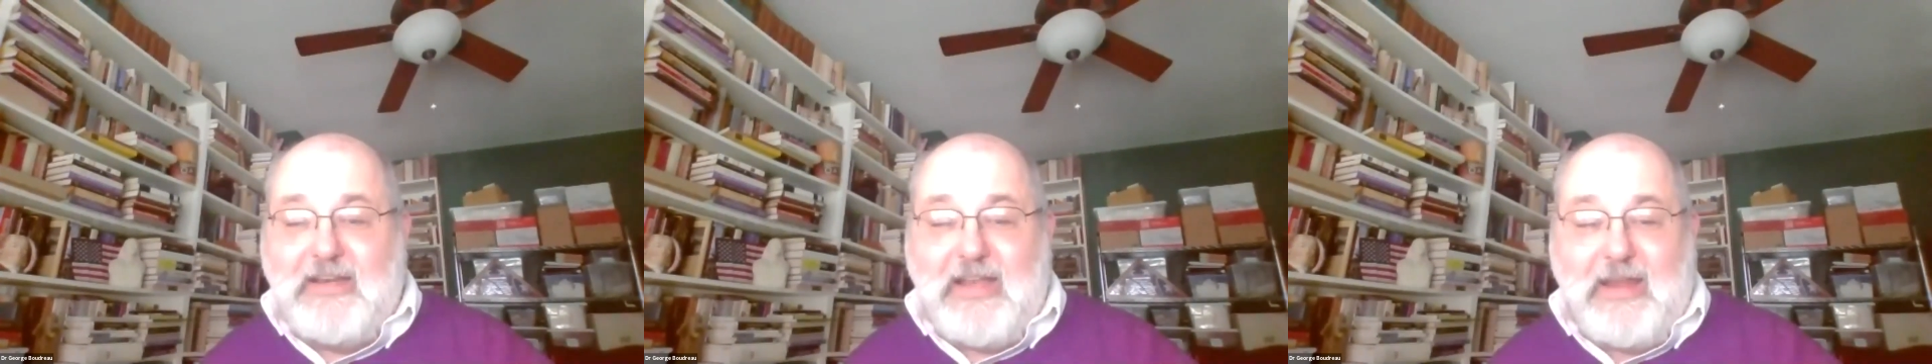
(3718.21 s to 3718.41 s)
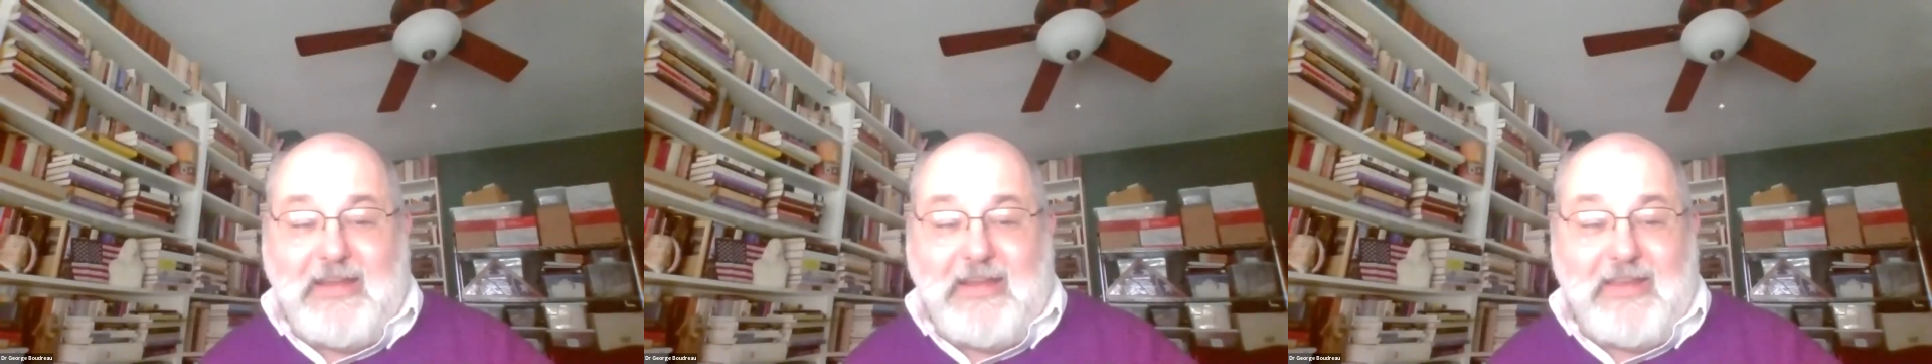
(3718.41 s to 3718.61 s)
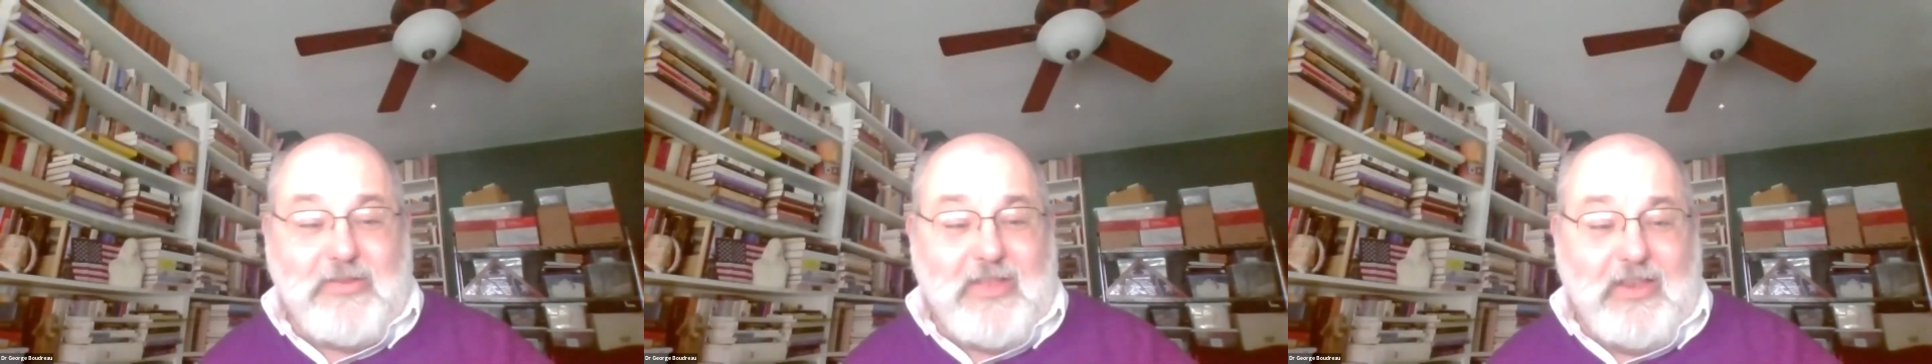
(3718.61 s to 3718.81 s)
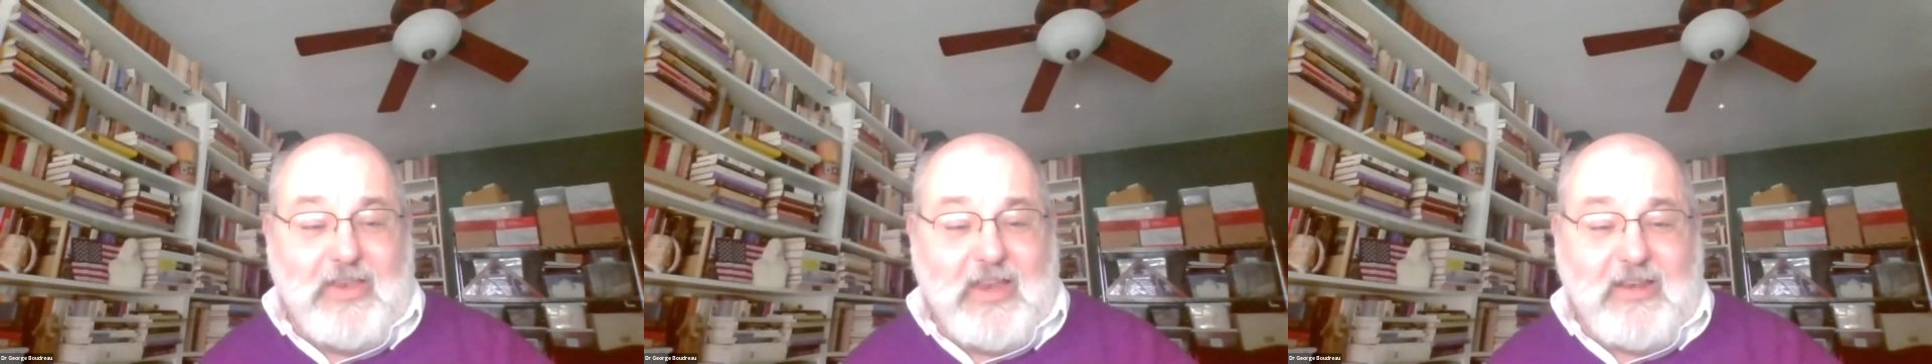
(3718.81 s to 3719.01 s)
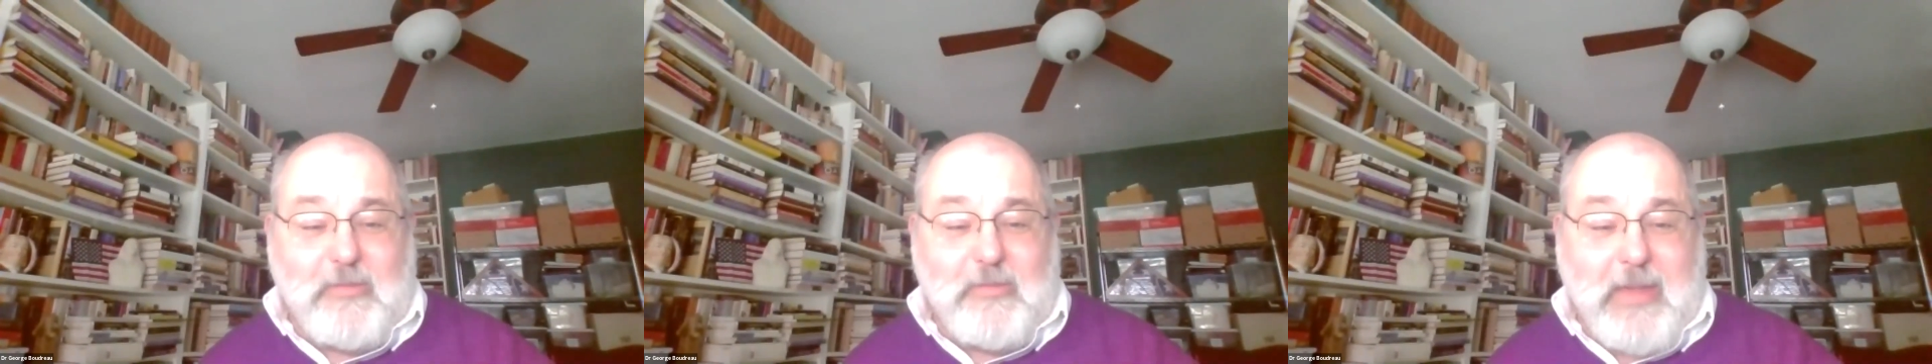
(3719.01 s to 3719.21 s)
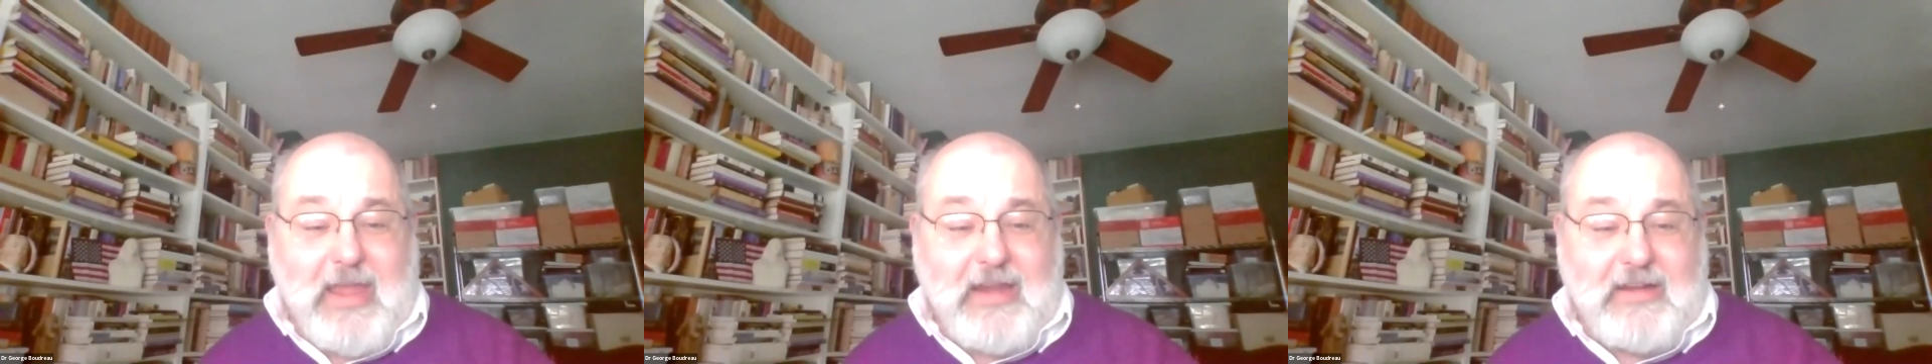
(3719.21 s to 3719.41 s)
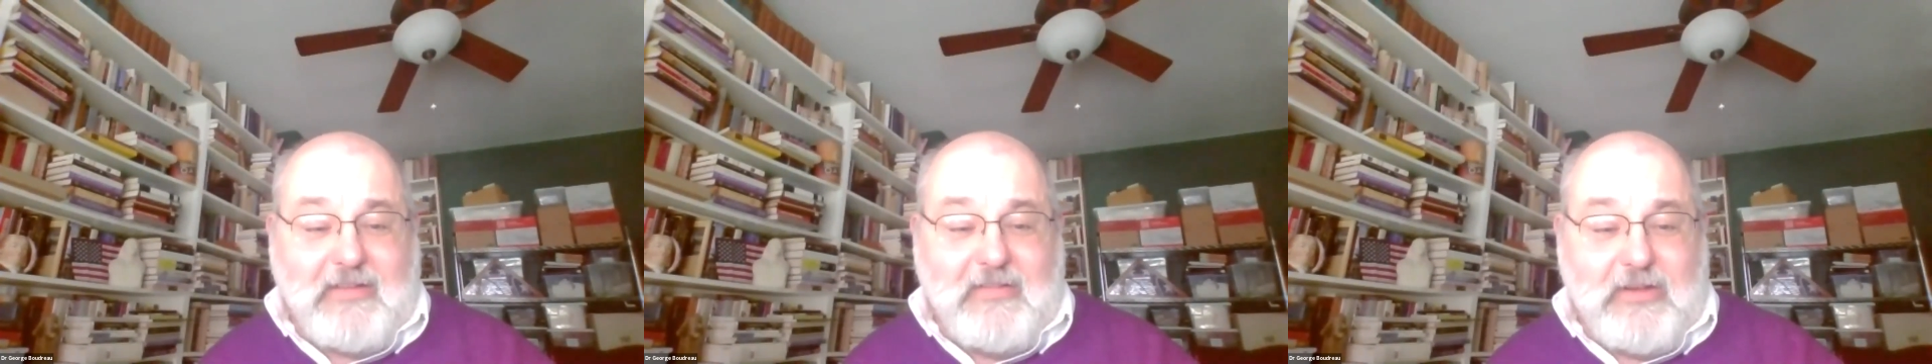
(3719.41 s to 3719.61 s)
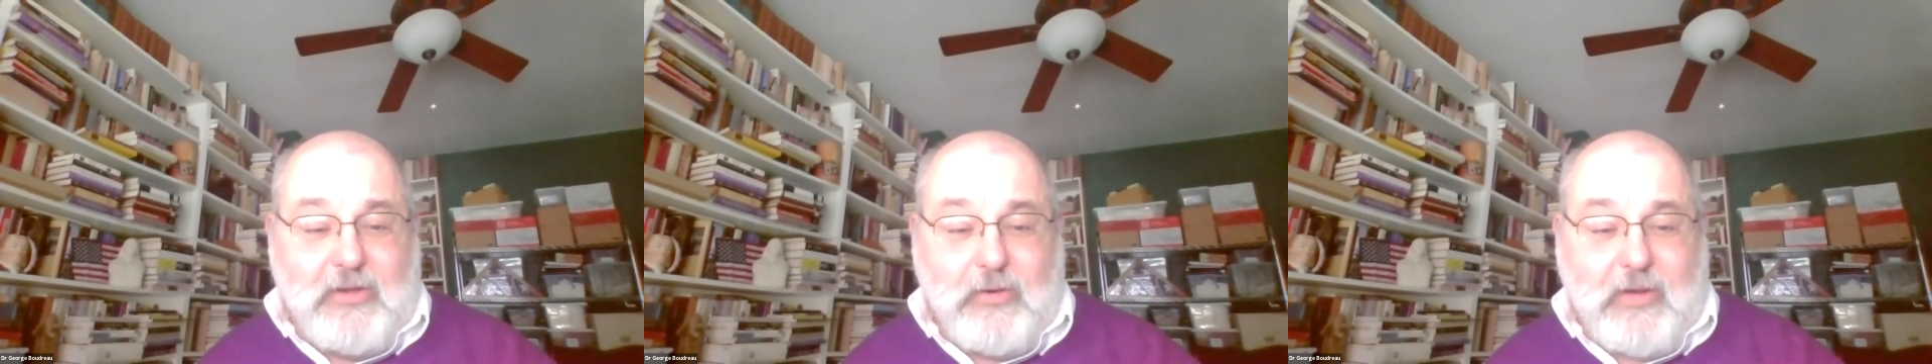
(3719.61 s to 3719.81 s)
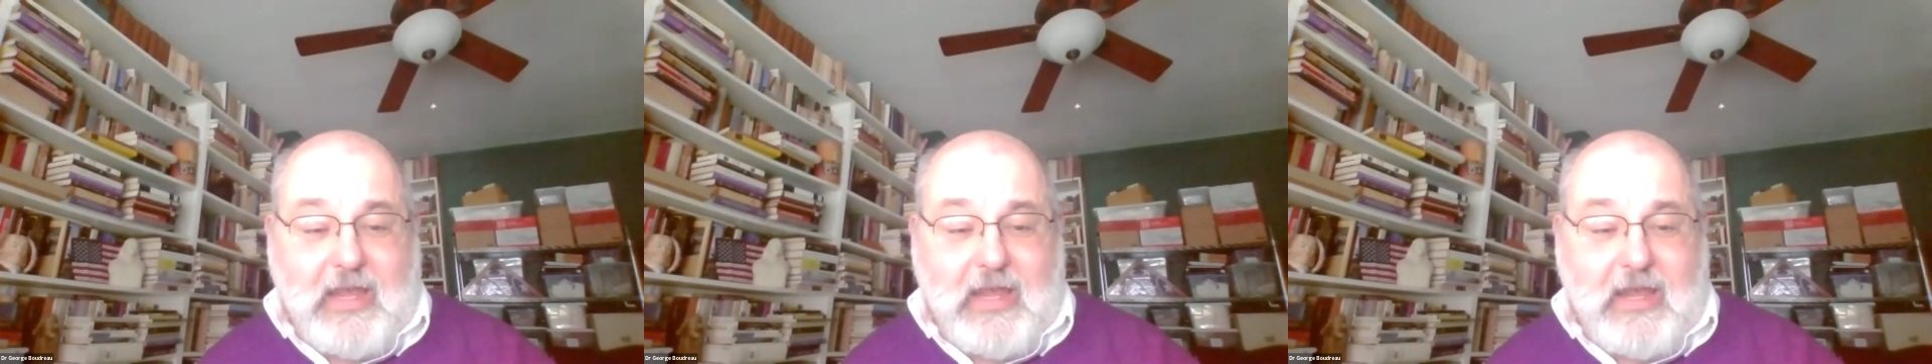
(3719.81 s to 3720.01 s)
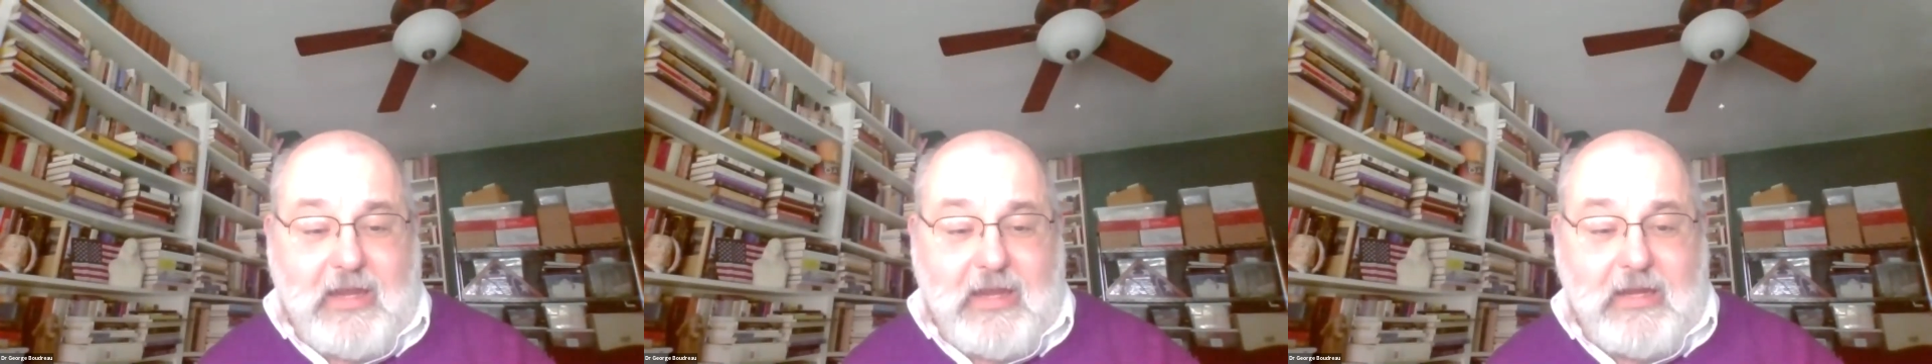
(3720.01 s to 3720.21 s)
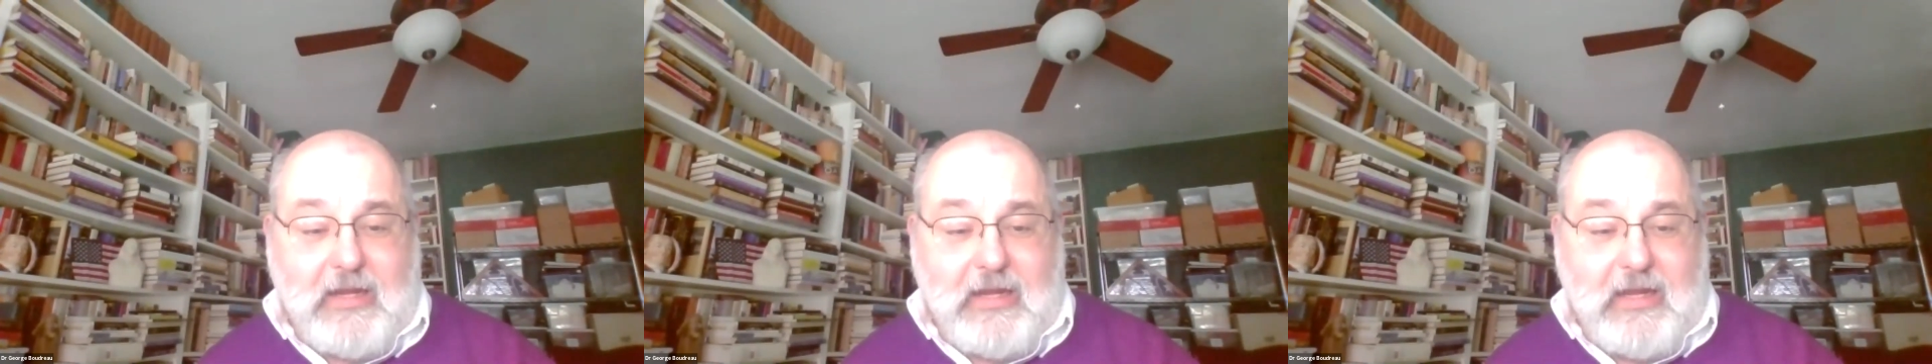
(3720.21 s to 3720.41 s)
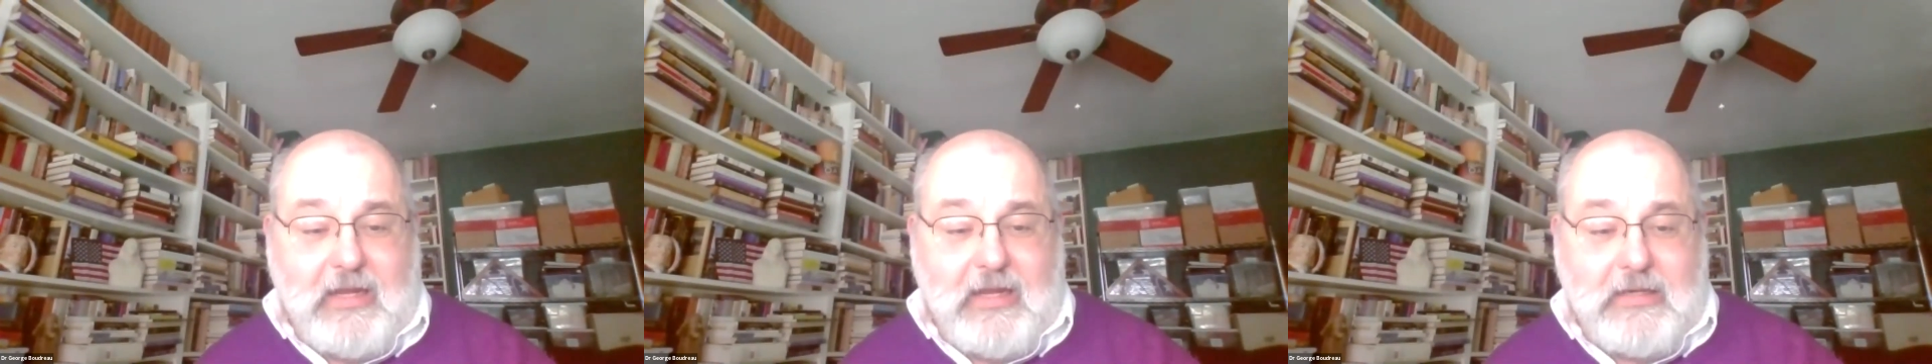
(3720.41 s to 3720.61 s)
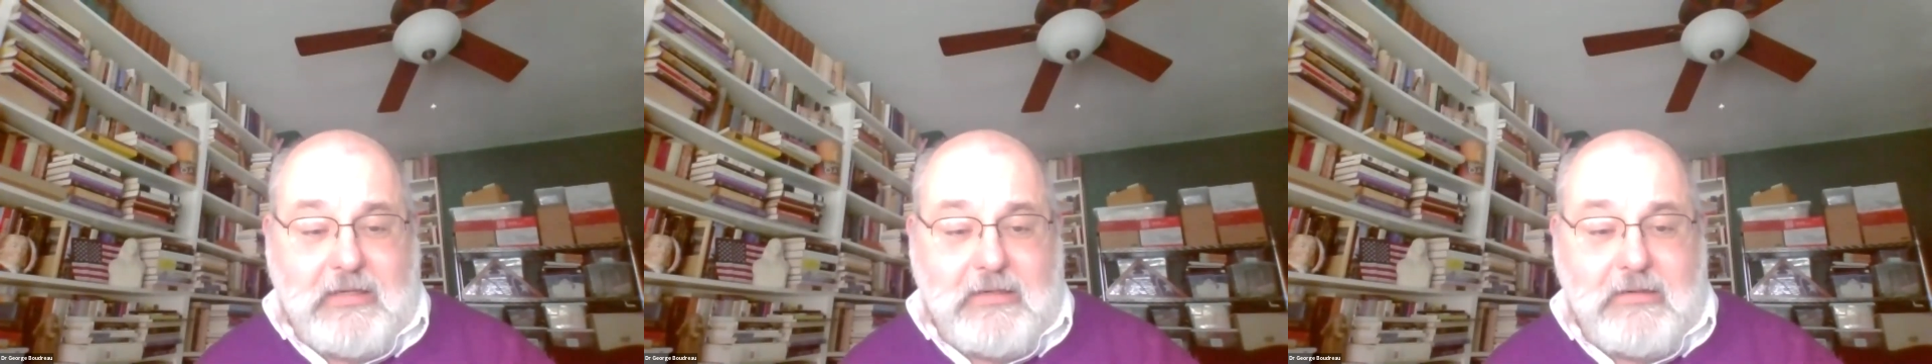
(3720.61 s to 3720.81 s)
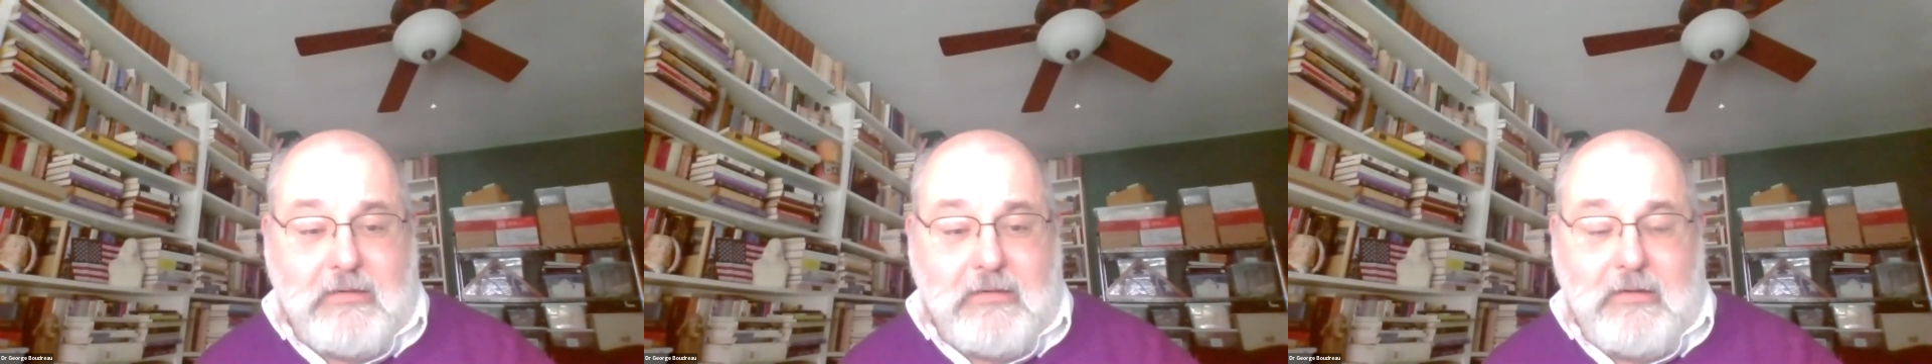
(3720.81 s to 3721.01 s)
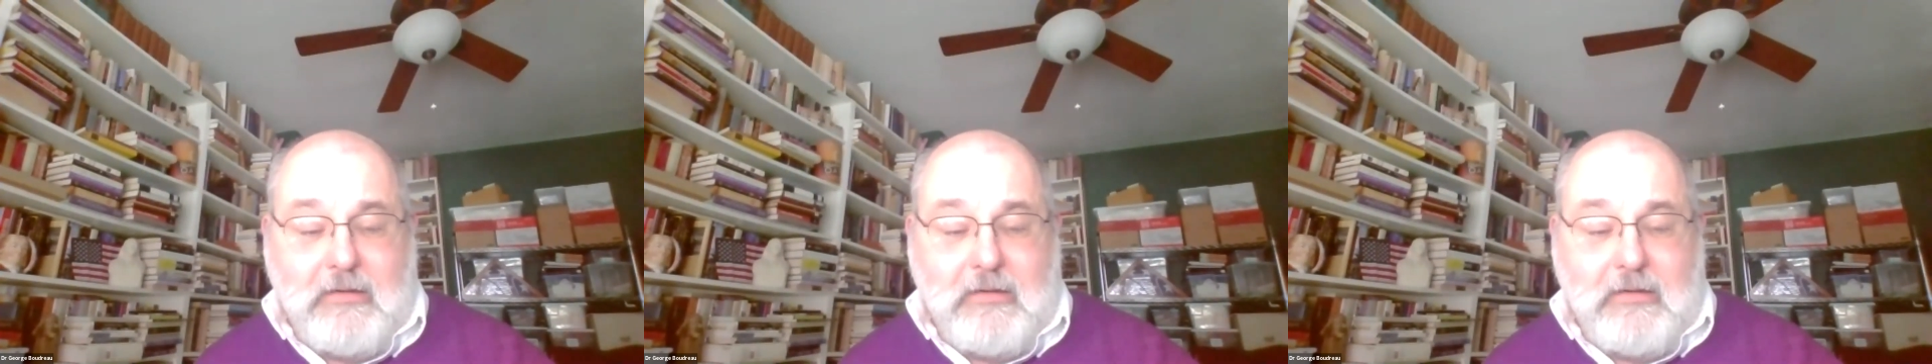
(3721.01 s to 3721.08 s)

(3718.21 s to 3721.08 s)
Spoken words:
I guess they'll let us back in the UK in